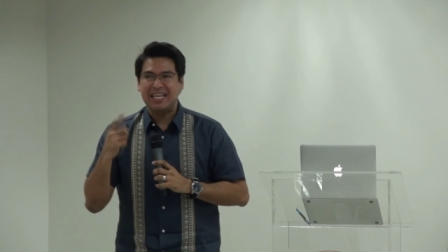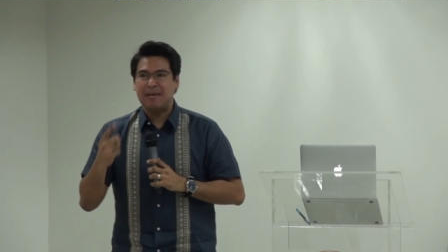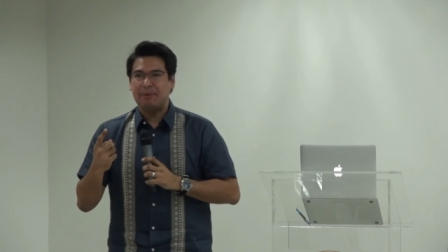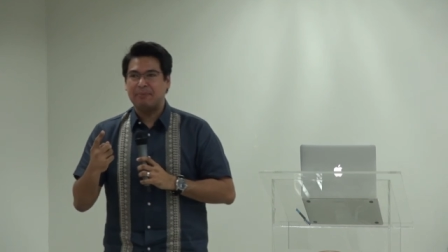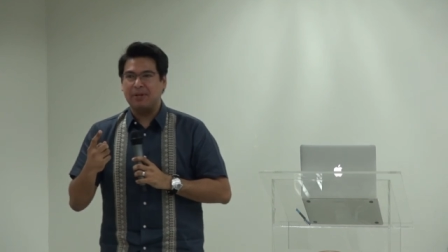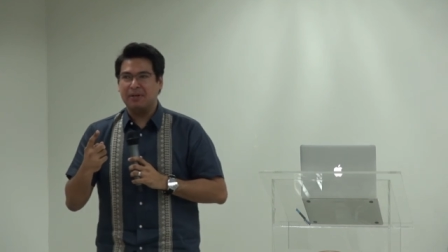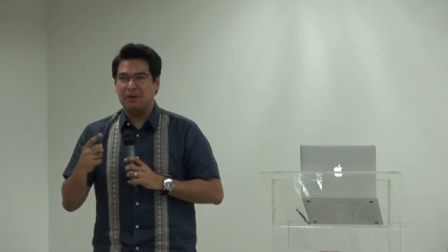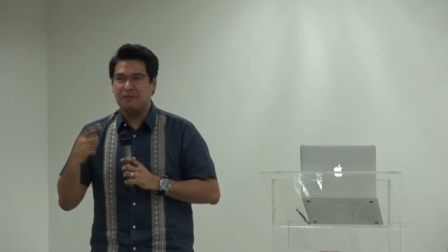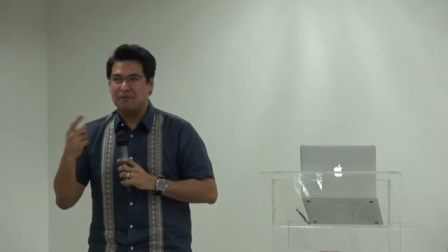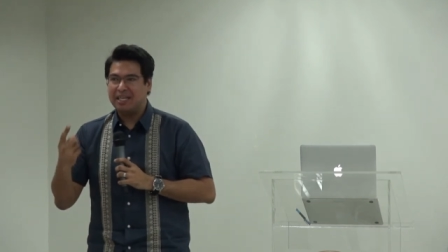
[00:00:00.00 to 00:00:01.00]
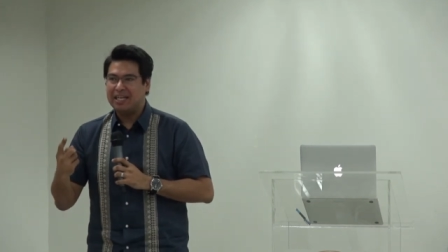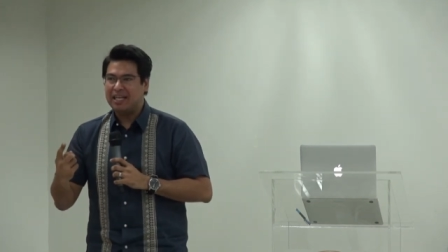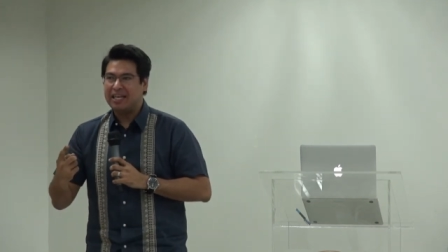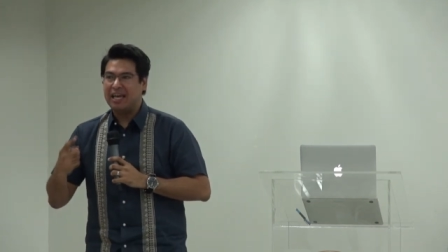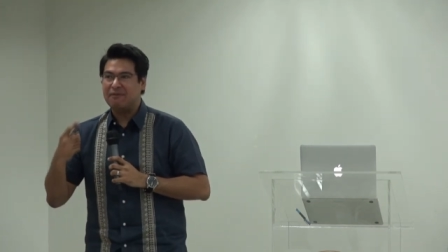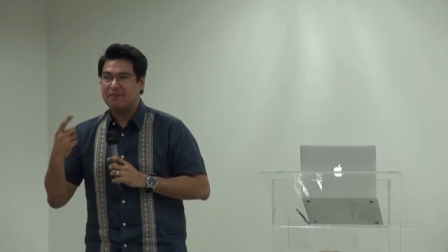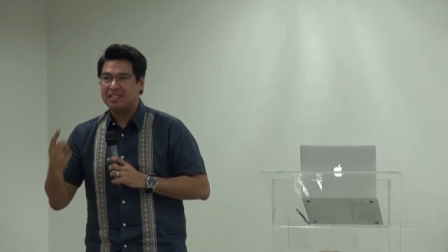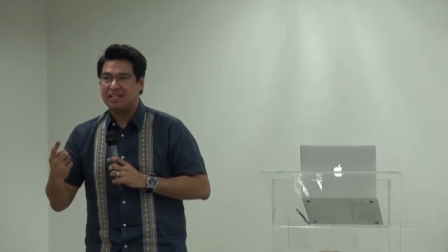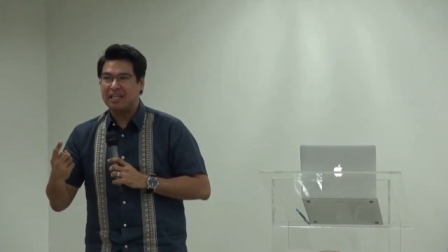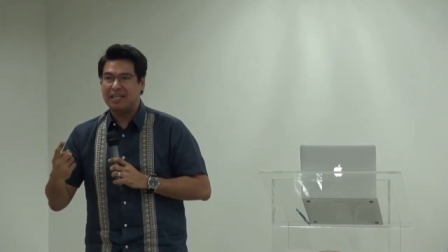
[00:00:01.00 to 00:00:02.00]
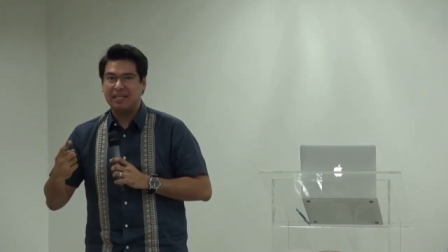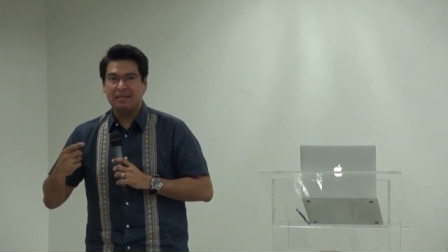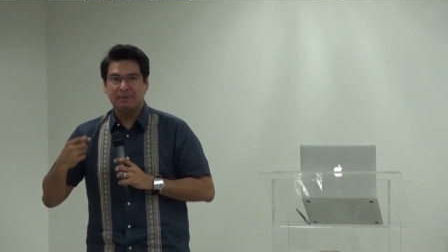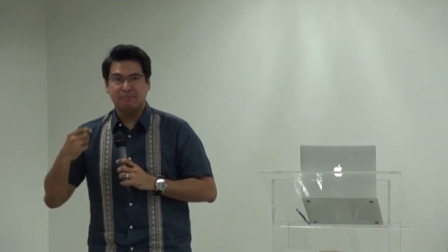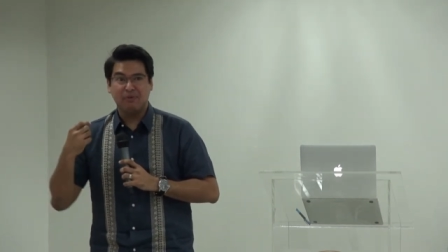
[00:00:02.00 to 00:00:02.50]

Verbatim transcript: incapable of legally and physically